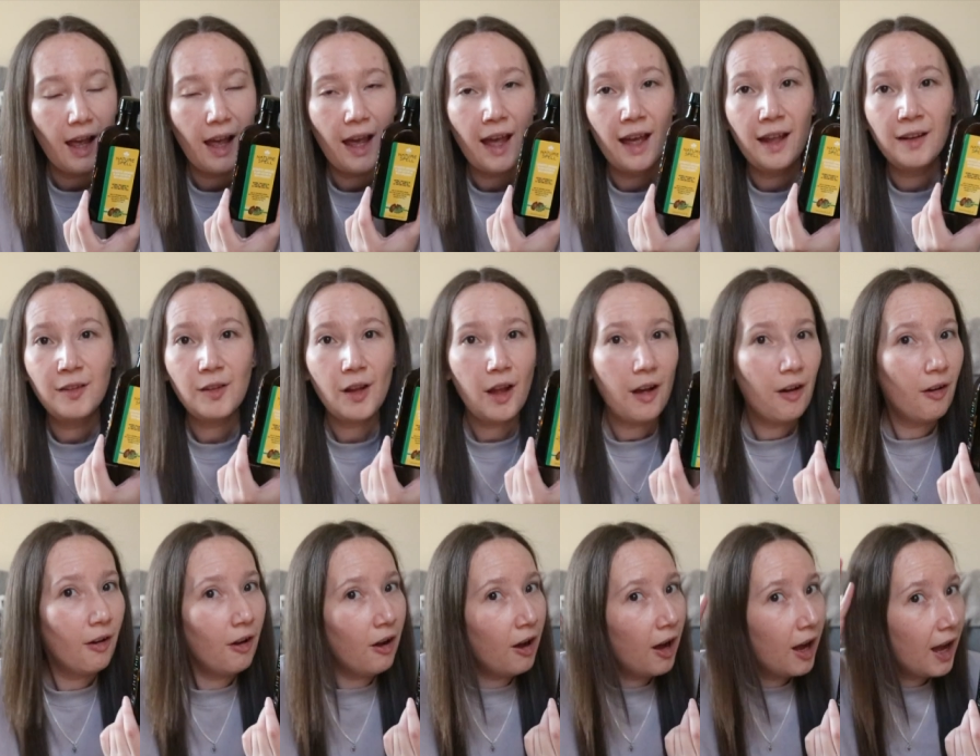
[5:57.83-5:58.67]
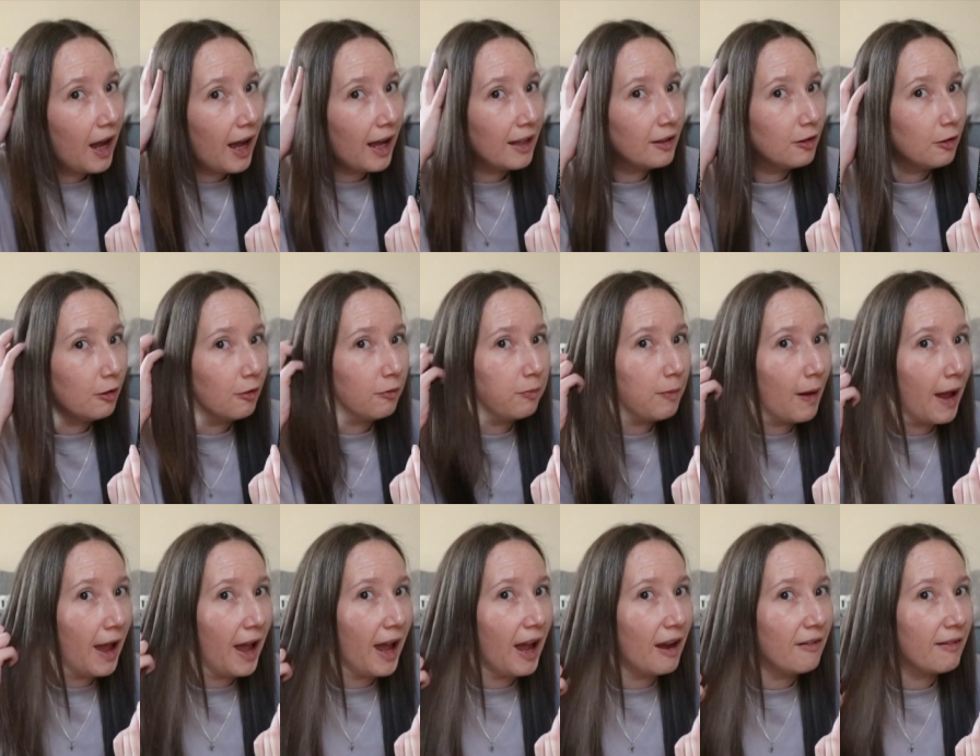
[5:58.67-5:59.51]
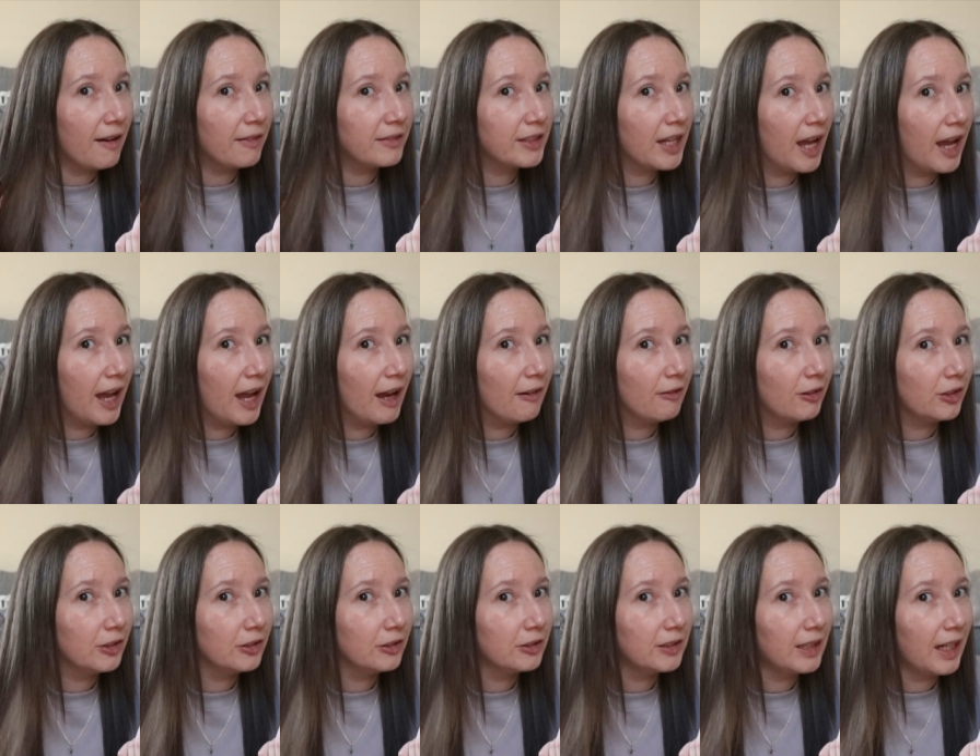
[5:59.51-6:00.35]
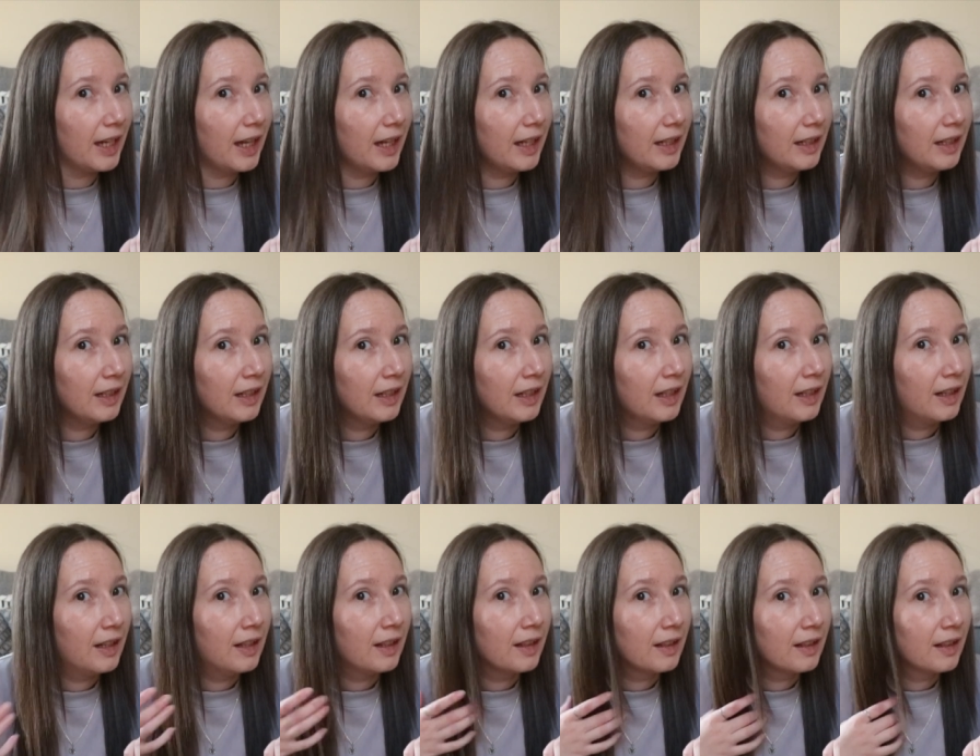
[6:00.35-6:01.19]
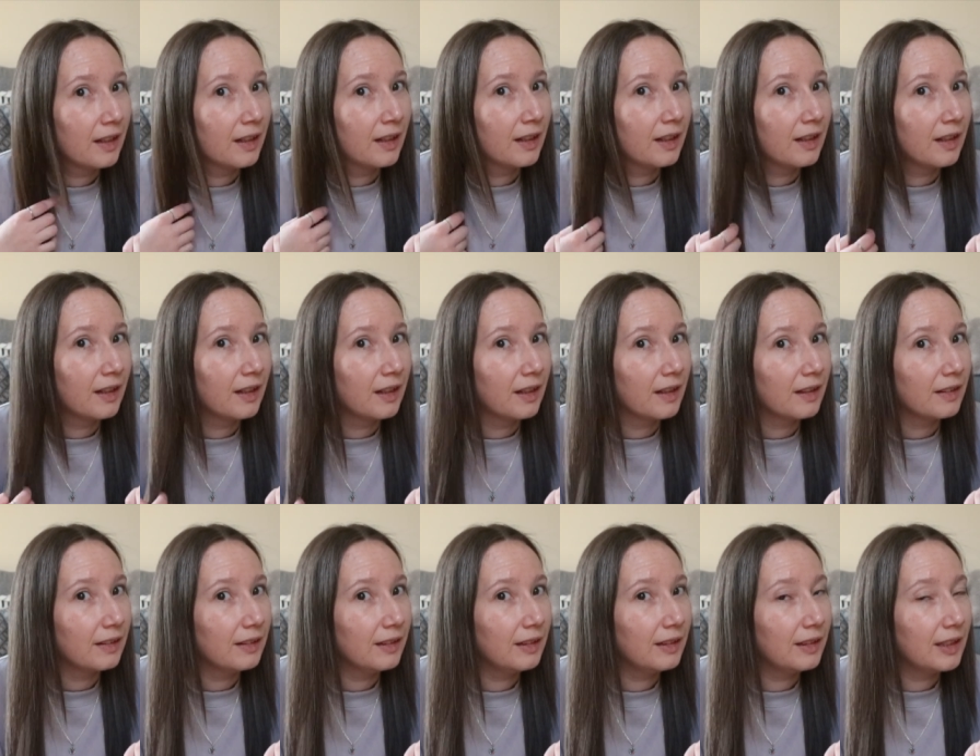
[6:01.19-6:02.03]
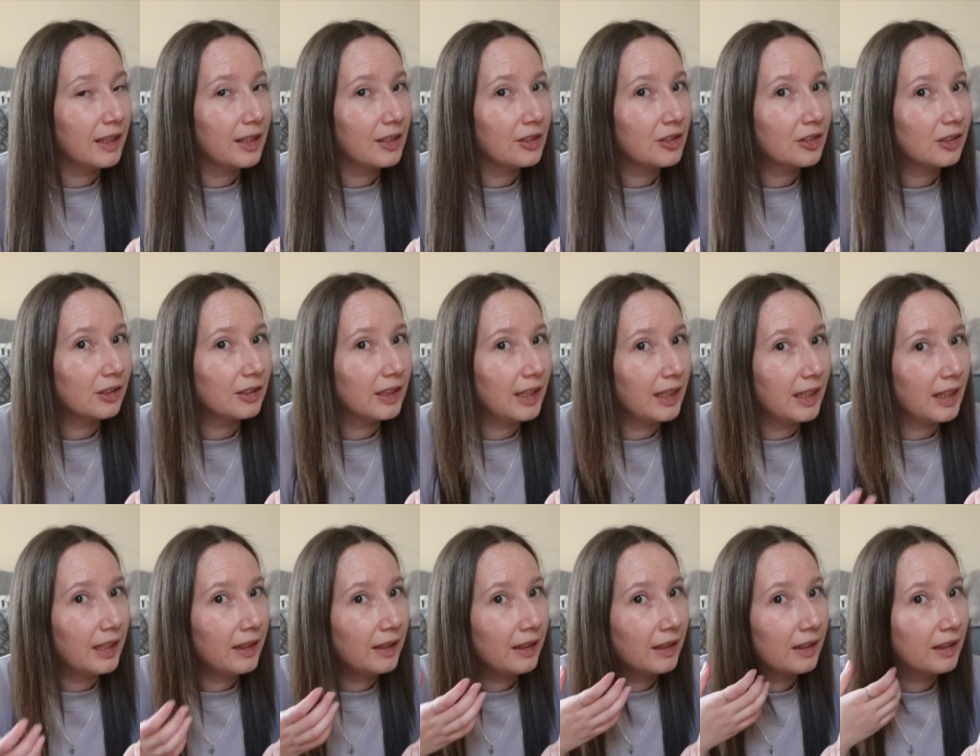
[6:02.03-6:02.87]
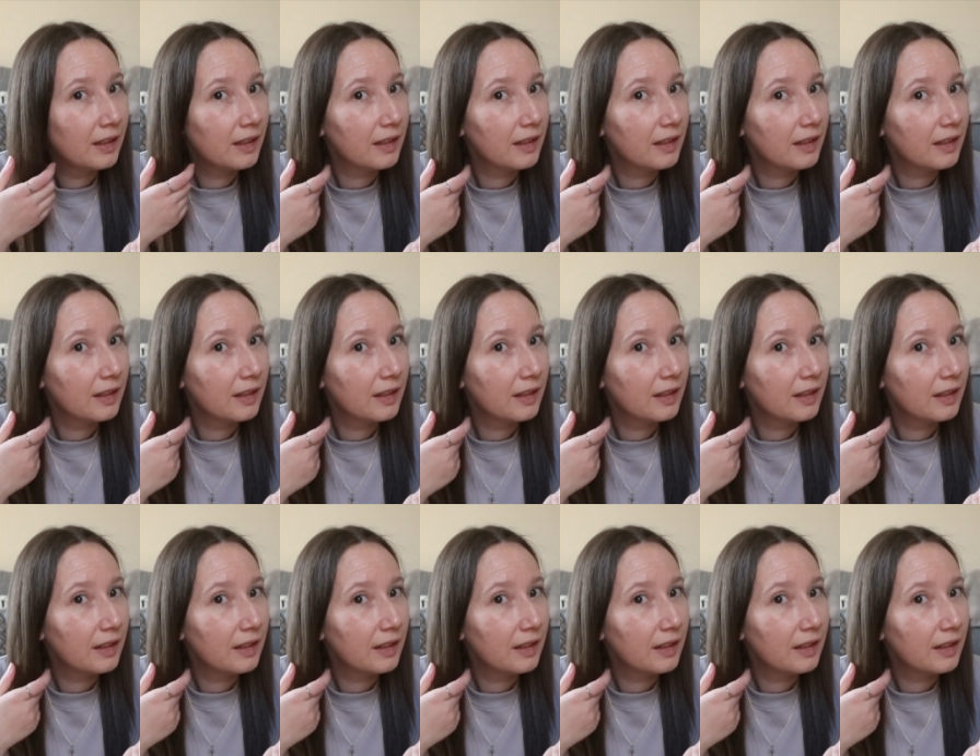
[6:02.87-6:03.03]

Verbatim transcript: And oh, I love my hair after hair oil day. Literally.